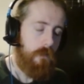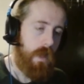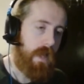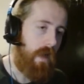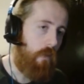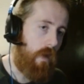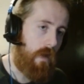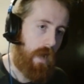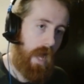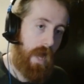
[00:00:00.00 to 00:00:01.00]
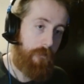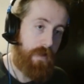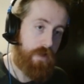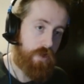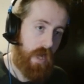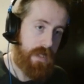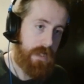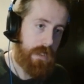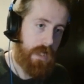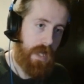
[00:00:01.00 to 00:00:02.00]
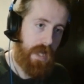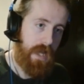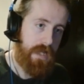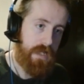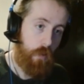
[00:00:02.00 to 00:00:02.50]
Yeah, what I have been trying to say is,